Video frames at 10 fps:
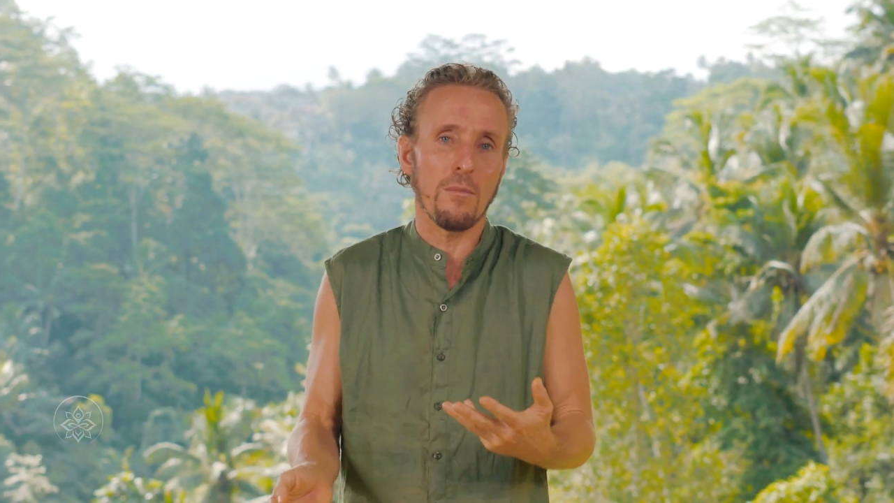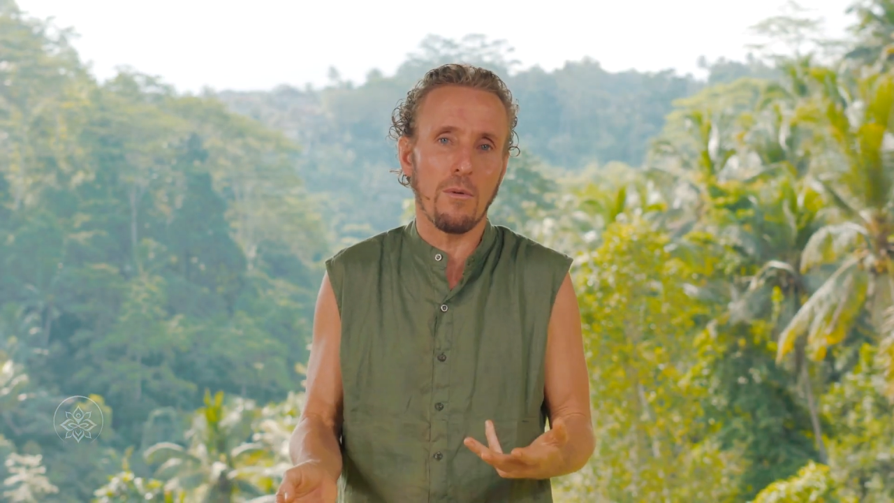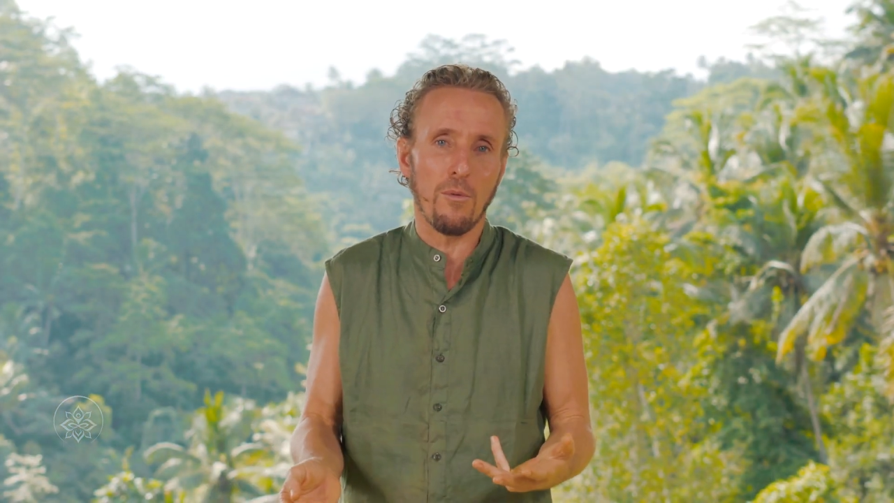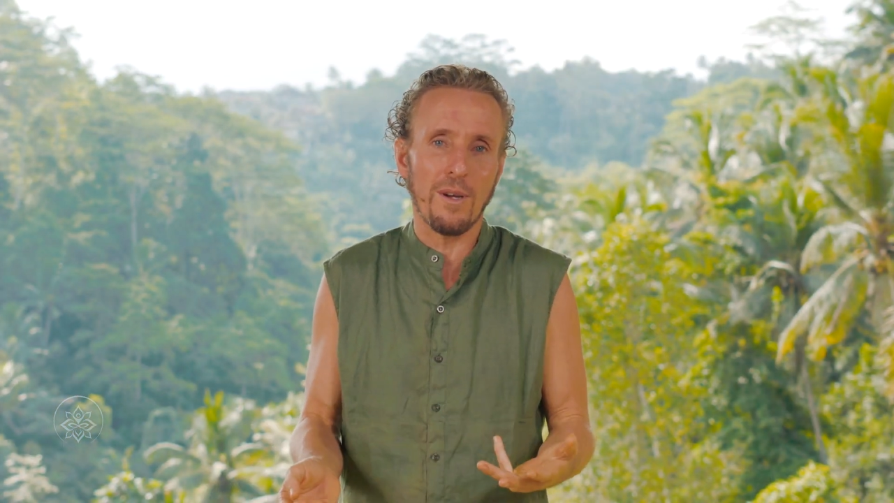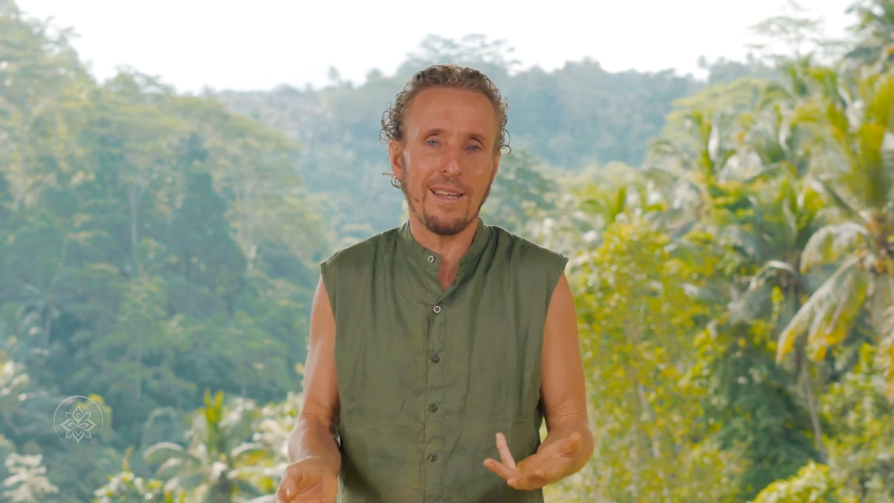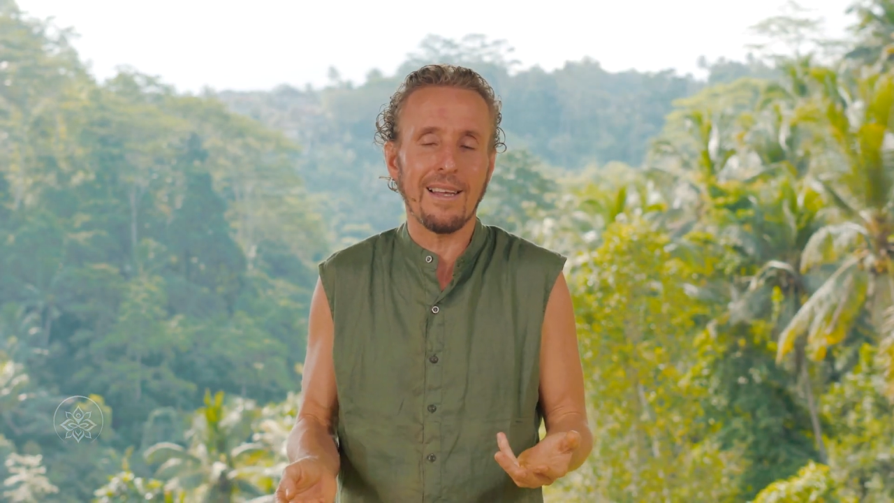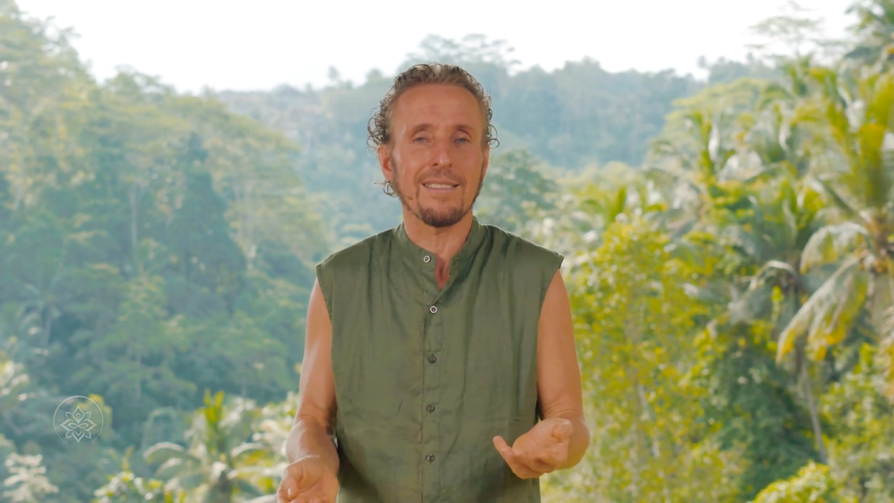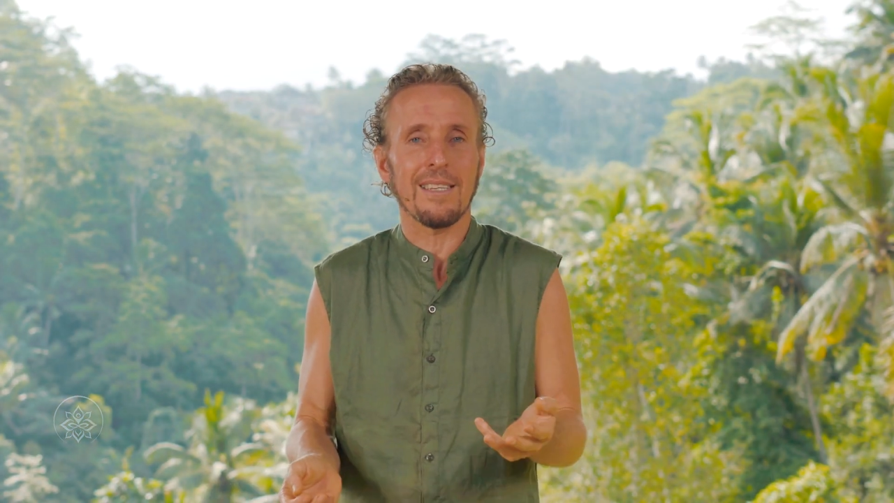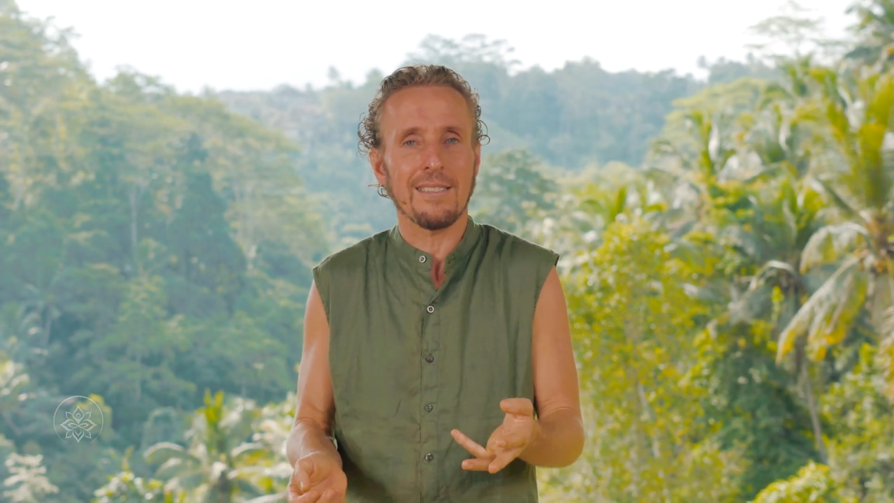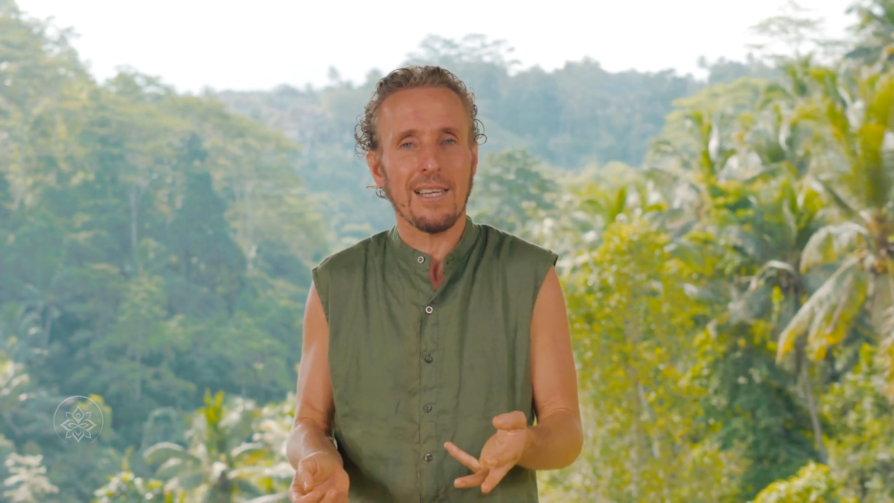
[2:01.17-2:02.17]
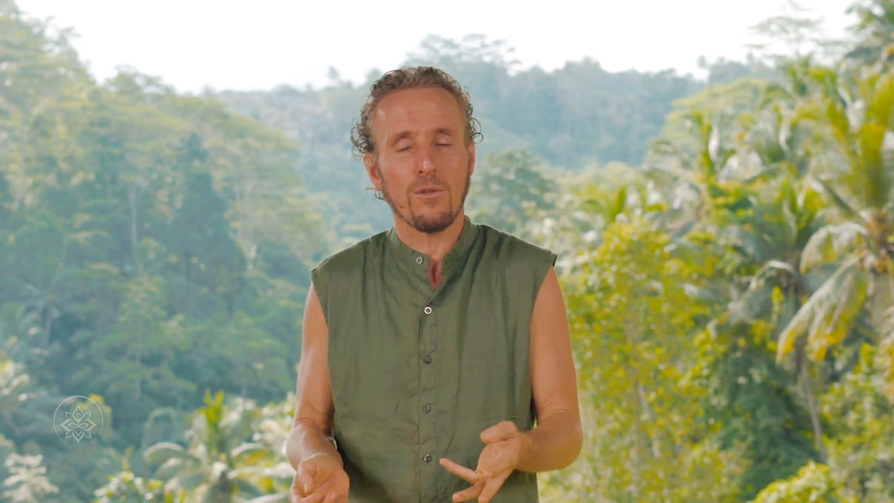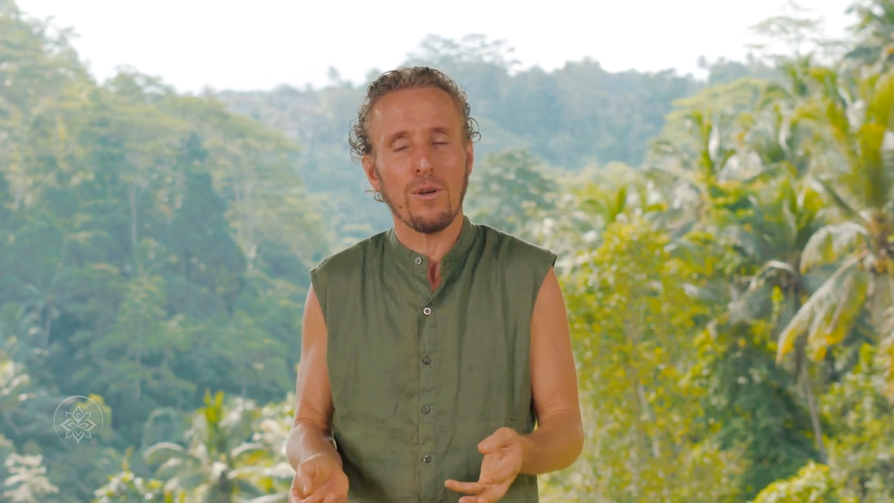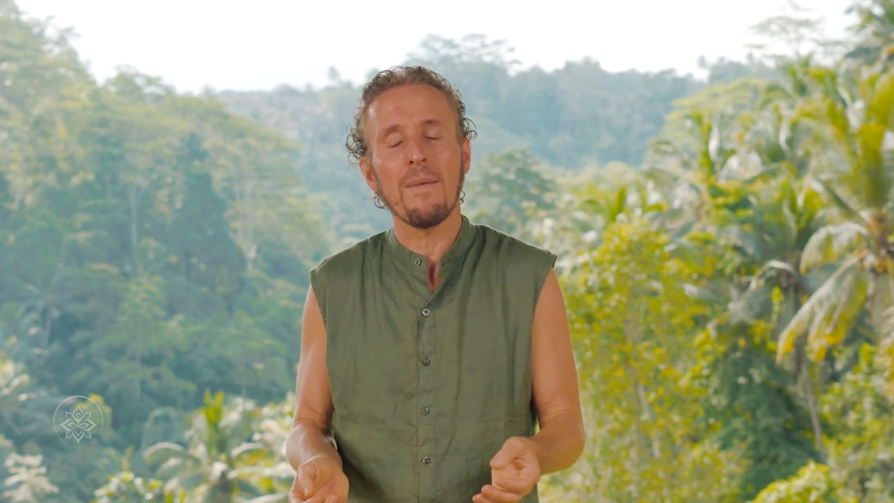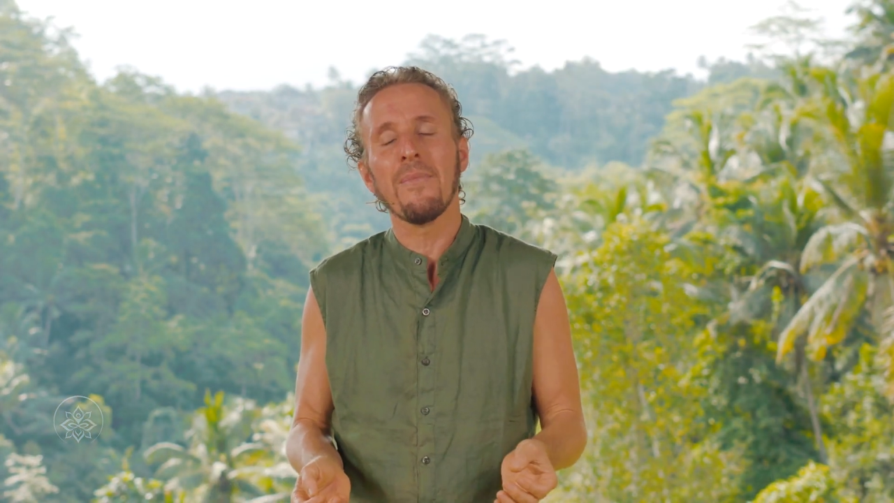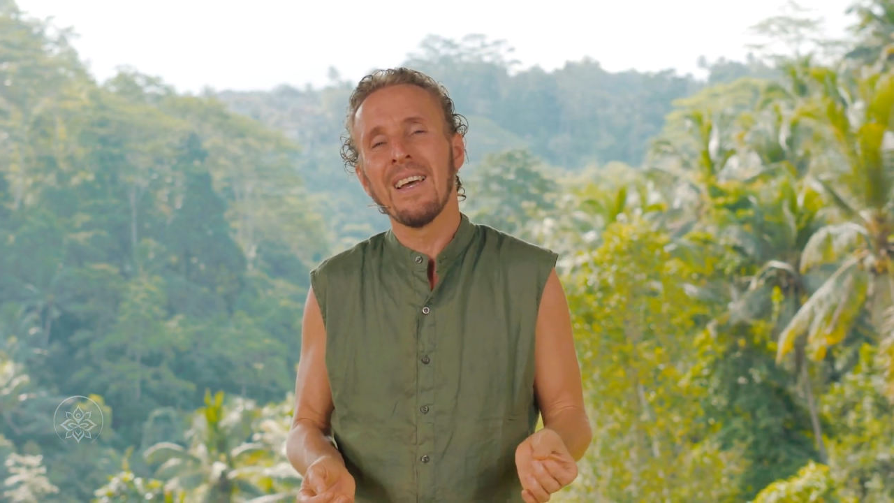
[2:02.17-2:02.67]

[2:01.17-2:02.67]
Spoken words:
meridians, etc.